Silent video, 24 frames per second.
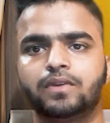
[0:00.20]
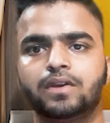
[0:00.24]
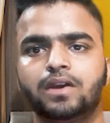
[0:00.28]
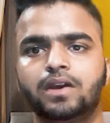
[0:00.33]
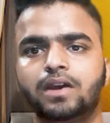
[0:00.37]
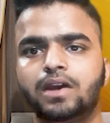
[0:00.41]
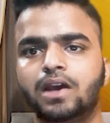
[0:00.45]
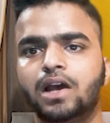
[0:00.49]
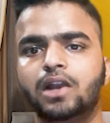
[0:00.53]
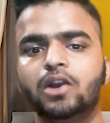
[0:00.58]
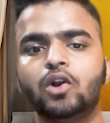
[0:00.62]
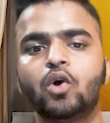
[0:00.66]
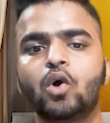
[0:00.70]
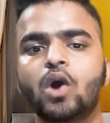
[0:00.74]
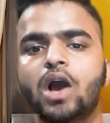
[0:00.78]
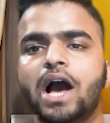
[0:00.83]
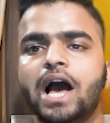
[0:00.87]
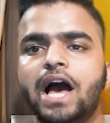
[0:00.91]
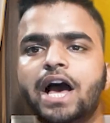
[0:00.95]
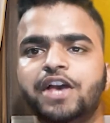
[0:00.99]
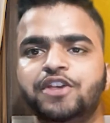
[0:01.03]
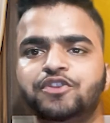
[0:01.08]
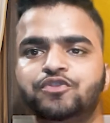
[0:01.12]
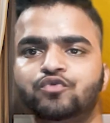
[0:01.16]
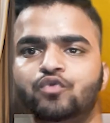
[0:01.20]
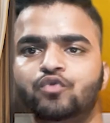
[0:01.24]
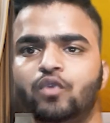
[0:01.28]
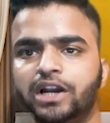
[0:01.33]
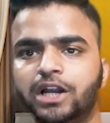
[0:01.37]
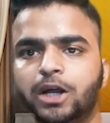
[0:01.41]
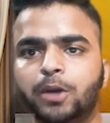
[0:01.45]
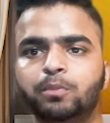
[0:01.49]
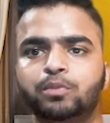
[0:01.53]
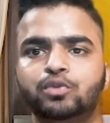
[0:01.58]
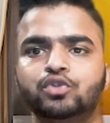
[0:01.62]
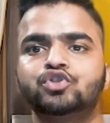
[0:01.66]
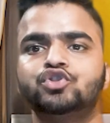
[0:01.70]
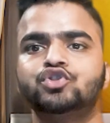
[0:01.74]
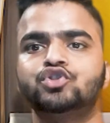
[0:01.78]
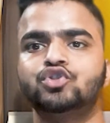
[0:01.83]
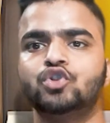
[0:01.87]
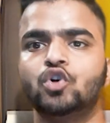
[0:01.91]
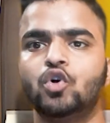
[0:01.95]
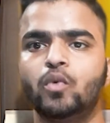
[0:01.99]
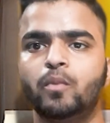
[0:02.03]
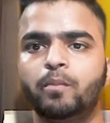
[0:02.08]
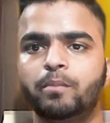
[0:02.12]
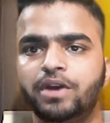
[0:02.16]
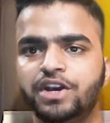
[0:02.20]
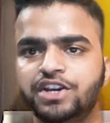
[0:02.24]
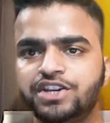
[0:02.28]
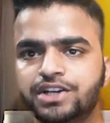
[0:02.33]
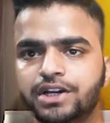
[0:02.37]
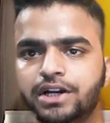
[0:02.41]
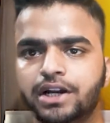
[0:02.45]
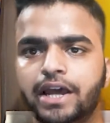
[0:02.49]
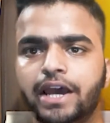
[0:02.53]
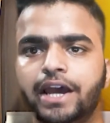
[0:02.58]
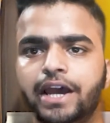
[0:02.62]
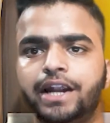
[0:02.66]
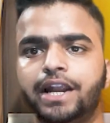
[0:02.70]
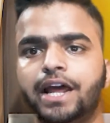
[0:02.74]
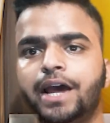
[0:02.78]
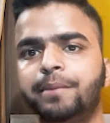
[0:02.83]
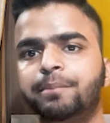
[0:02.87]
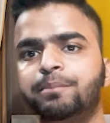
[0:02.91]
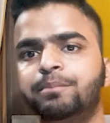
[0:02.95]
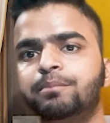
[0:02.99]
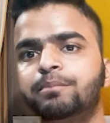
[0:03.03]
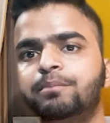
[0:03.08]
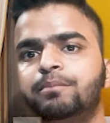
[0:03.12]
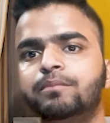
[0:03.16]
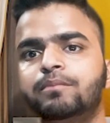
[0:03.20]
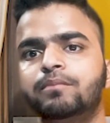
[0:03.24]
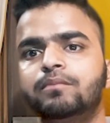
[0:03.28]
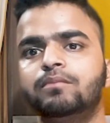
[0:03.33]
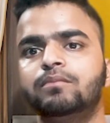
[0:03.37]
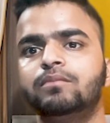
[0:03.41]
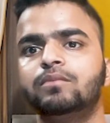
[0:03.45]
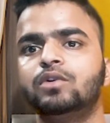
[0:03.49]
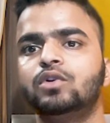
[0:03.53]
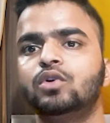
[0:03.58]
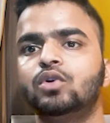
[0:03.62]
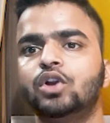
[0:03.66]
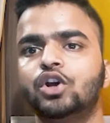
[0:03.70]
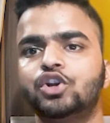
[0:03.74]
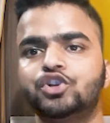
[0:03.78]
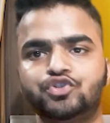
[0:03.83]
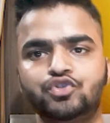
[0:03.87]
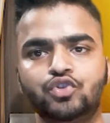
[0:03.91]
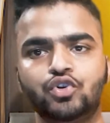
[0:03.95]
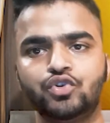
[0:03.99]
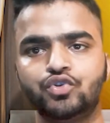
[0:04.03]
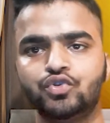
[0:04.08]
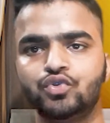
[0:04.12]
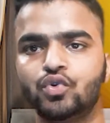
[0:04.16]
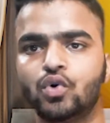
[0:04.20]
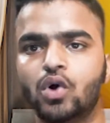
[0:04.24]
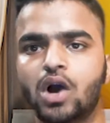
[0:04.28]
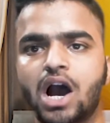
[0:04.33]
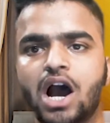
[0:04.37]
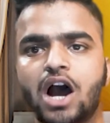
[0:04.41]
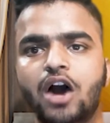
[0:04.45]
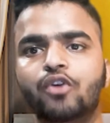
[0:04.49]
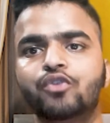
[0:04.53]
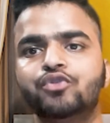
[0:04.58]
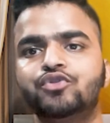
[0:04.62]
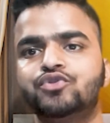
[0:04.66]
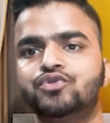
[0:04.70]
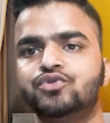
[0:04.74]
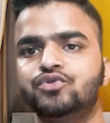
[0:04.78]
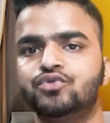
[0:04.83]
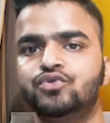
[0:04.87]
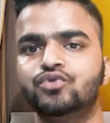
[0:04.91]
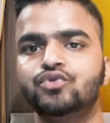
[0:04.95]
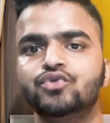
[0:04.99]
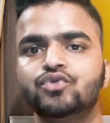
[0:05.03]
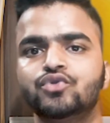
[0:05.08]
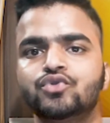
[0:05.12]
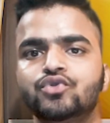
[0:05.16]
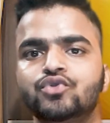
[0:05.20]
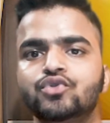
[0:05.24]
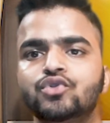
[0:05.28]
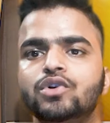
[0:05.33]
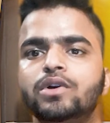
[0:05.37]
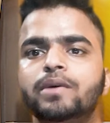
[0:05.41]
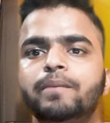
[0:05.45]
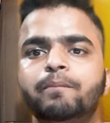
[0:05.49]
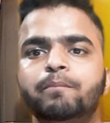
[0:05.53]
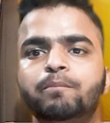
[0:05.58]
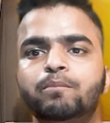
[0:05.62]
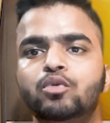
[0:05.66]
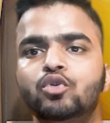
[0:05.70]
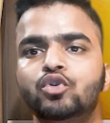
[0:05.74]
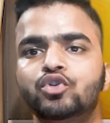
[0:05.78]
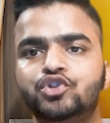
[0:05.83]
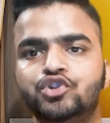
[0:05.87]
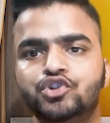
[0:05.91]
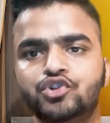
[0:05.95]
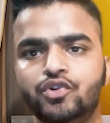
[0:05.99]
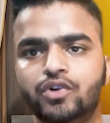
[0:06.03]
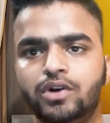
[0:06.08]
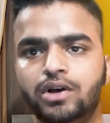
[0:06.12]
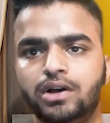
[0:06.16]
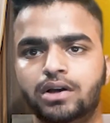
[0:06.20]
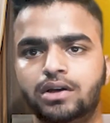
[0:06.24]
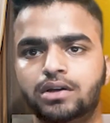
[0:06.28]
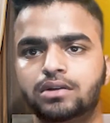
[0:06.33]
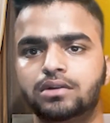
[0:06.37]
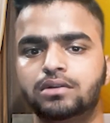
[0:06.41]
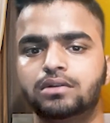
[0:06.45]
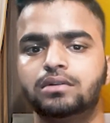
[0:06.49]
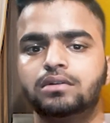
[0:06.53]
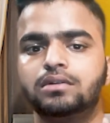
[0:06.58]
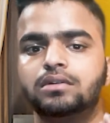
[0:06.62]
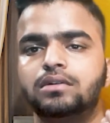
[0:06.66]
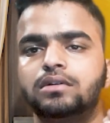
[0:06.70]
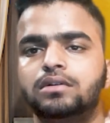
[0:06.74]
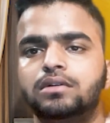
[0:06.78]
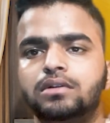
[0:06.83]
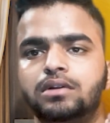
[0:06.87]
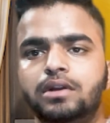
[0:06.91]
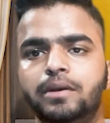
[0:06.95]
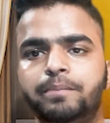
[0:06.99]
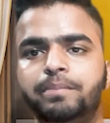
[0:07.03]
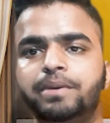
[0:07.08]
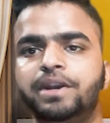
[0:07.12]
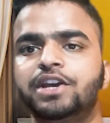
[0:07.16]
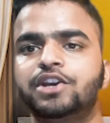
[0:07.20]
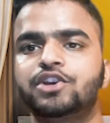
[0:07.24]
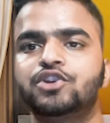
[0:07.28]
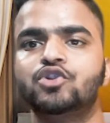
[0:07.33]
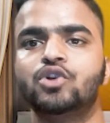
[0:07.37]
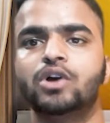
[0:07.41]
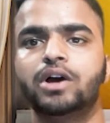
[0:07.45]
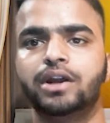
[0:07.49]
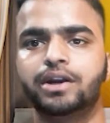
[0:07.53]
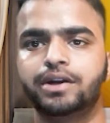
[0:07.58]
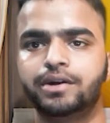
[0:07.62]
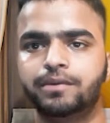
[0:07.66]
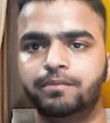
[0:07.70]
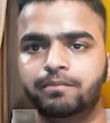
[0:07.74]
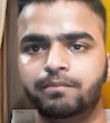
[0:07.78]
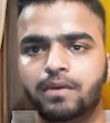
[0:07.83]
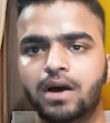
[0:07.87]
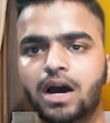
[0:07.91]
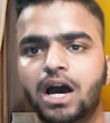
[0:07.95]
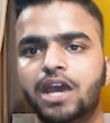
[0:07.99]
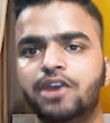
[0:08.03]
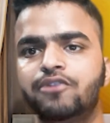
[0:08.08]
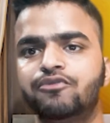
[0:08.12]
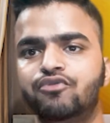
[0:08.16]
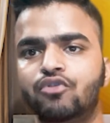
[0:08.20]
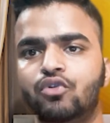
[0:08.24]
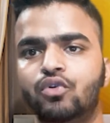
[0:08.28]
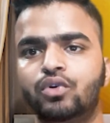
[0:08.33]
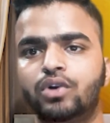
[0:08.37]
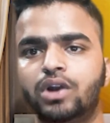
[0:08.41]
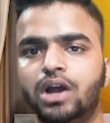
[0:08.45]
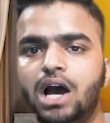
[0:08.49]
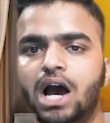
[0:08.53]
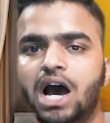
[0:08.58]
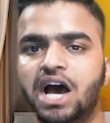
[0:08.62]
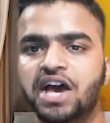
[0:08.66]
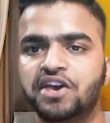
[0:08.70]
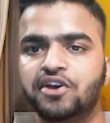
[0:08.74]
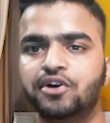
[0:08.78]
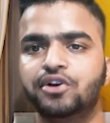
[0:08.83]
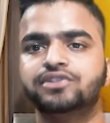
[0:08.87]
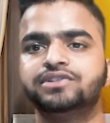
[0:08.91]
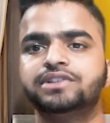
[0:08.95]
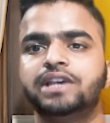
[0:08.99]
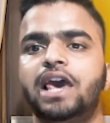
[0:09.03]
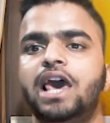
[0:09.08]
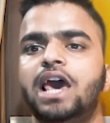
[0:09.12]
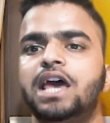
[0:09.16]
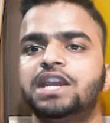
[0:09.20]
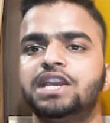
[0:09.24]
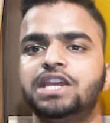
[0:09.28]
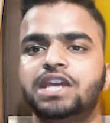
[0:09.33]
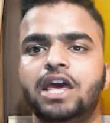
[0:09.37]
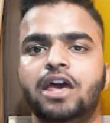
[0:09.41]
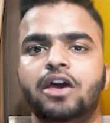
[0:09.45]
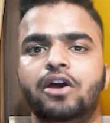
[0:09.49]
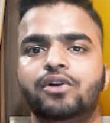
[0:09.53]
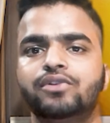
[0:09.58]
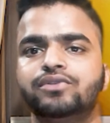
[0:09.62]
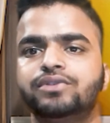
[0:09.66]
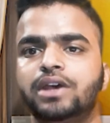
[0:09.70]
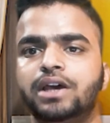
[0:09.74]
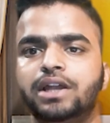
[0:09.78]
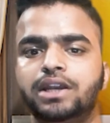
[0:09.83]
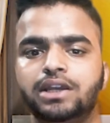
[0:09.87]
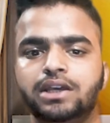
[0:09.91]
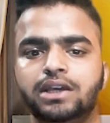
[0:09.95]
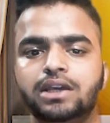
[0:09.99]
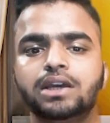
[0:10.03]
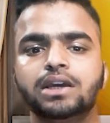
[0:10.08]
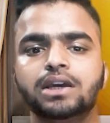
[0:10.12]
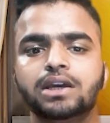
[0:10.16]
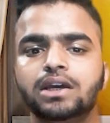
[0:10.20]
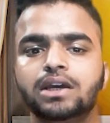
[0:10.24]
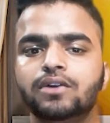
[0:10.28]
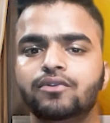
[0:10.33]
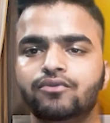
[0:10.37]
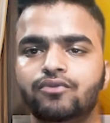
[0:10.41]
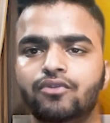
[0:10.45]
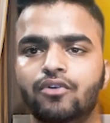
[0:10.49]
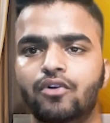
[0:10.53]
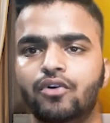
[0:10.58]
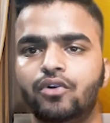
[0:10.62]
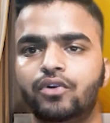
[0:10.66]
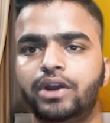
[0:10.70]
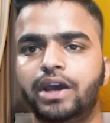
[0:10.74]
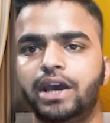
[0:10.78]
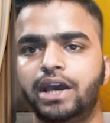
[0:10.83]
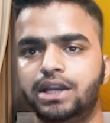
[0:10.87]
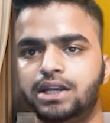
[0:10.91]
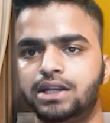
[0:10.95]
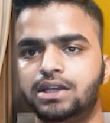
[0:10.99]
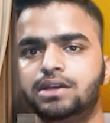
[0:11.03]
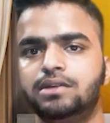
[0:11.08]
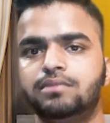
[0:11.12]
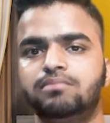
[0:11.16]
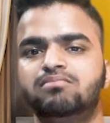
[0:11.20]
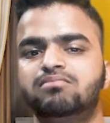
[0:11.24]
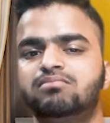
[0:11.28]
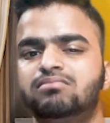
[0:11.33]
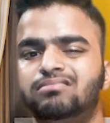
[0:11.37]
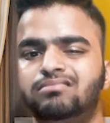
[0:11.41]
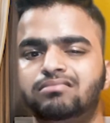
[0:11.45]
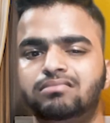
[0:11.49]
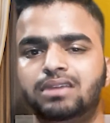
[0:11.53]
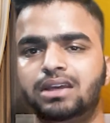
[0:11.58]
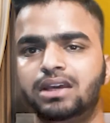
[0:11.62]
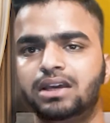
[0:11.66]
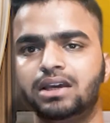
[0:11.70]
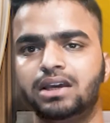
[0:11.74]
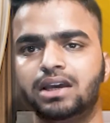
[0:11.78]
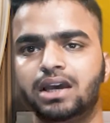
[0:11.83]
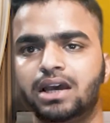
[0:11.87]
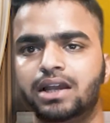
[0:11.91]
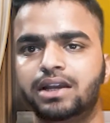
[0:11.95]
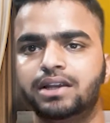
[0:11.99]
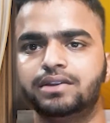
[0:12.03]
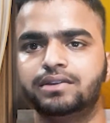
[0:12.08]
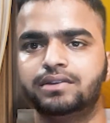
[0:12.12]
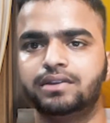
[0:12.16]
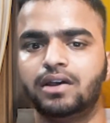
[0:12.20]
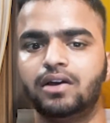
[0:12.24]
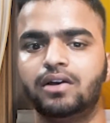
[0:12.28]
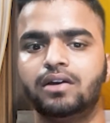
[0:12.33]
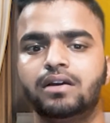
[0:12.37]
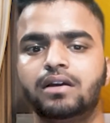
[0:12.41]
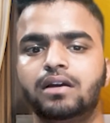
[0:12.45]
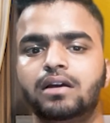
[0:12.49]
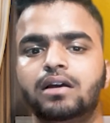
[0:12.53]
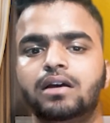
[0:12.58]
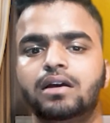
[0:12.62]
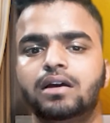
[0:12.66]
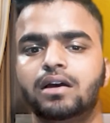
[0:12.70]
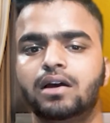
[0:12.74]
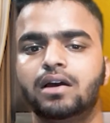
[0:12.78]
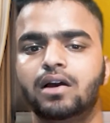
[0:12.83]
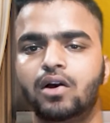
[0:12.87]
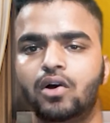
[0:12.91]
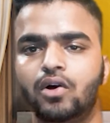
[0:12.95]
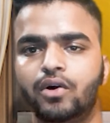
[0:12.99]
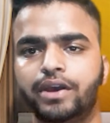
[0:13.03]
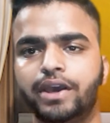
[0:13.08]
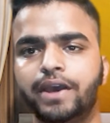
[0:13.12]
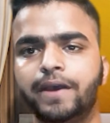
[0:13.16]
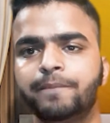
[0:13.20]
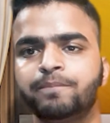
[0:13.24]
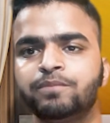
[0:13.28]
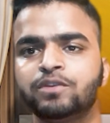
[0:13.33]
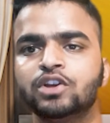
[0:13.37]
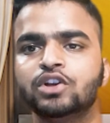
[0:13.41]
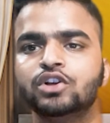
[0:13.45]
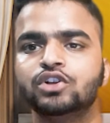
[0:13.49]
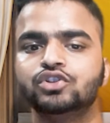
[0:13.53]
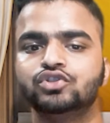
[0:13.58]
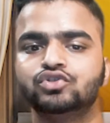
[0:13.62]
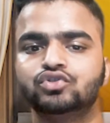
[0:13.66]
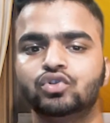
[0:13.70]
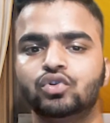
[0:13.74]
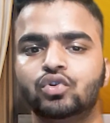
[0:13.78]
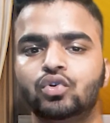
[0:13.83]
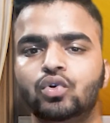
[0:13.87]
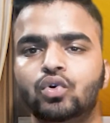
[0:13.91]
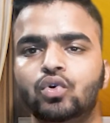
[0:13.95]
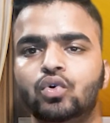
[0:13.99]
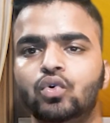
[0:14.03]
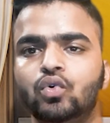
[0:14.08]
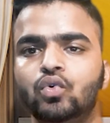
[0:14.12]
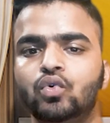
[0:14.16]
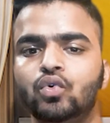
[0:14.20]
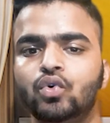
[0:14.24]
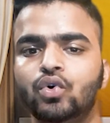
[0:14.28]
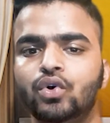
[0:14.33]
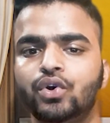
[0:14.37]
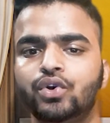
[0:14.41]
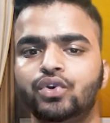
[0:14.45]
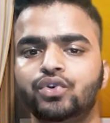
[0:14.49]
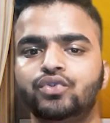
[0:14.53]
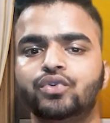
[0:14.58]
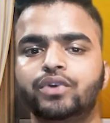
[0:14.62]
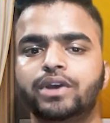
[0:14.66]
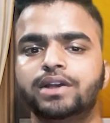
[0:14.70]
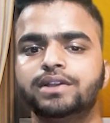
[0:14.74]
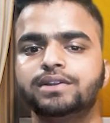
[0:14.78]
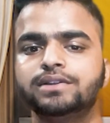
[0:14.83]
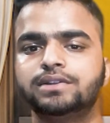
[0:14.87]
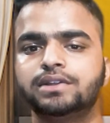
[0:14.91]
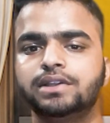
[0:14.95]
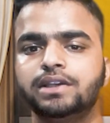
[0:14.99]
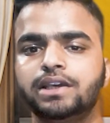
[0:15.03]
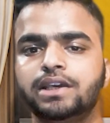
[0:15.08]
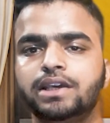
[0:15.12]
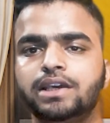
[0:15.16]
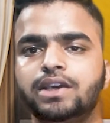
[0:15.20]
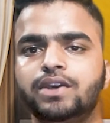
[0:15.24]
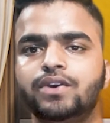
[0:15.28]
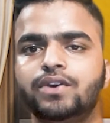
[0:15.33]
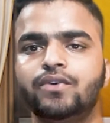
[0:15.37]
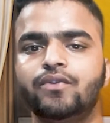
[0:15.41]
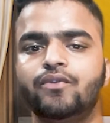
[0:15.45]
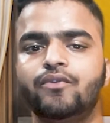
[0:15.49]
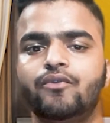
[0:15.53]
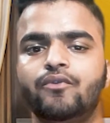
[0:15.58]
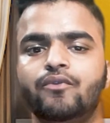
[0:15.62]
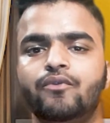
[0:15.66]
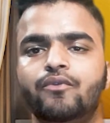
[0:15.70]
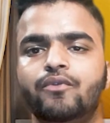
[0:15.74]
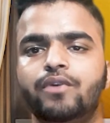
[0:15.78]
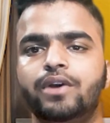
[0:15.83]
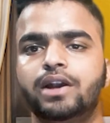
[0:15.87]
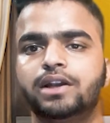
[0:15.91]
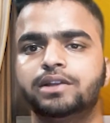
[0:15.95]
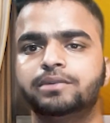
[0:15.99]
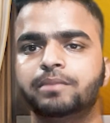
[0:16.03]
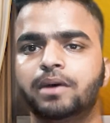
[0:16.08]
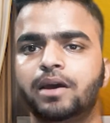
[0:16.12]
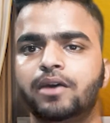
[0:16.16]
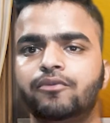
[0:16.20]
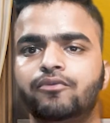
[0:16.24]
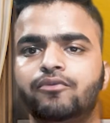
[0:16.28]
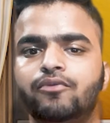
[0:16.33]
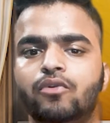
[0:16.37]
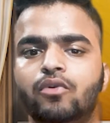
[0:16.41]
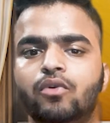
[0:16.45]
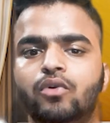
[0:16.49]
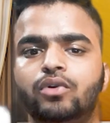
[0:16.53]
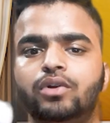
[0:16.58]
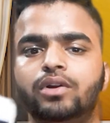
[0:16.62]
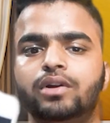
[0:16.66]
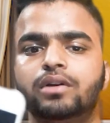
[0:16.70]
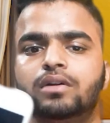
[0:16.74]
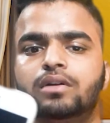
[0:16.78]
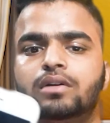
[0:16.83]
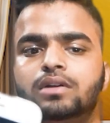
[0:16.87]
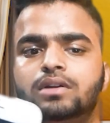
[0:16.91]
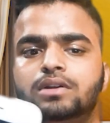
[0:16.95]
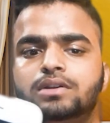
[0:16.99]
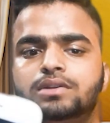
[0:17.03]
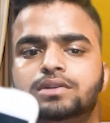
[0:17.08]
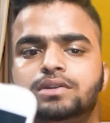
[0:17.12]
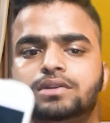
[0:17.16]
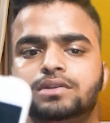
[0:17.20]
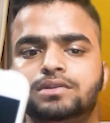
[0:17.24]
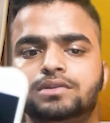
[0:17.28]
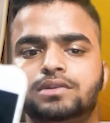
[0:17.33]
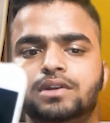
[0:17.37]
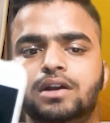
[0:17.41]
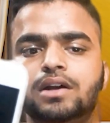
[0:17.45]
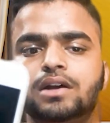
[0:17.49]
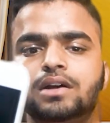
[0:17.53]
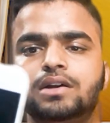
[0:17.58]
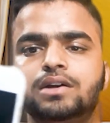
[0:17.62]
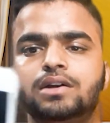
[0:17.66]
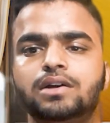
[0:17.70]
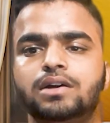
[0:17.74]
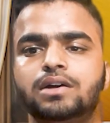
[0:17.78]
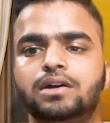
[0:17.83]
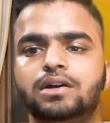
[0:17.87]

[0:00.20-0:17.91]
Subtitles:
Hello guys, welcome to Showmation, and I'm gonna show you how to boot your rebrick your iPhone, iOS, any phone, anything, anything. Okay, so you can see where my phone is stuck.